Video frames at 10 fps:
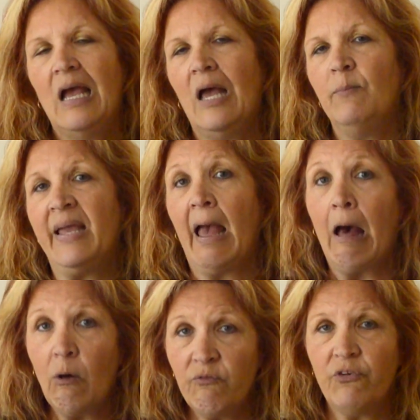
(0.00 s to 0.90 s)
and be
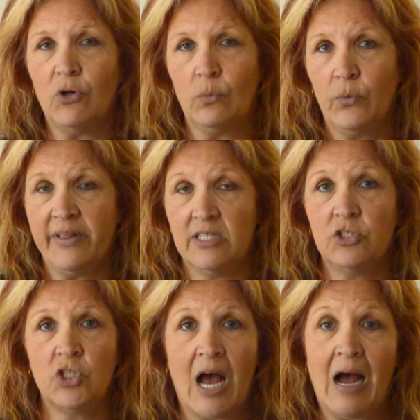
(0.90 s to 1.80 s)
helpful with
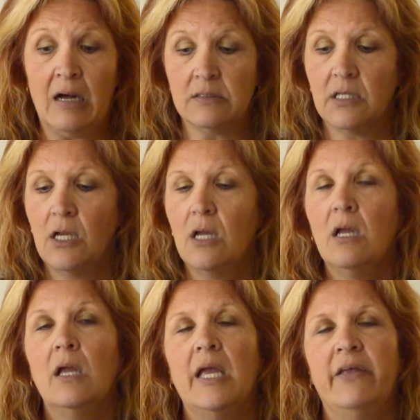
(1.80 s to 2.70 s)
this child
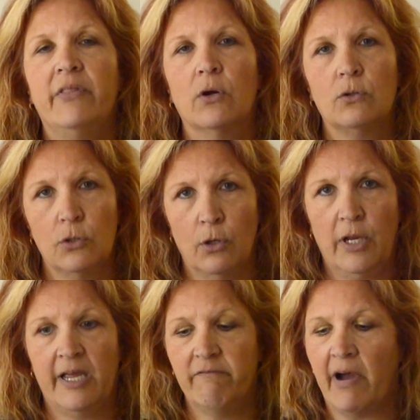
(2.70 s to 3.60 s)
in their
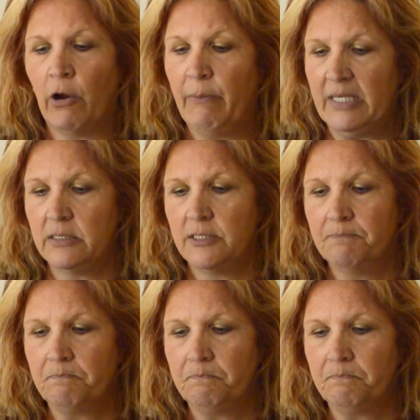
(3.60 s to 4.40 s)
learning environment?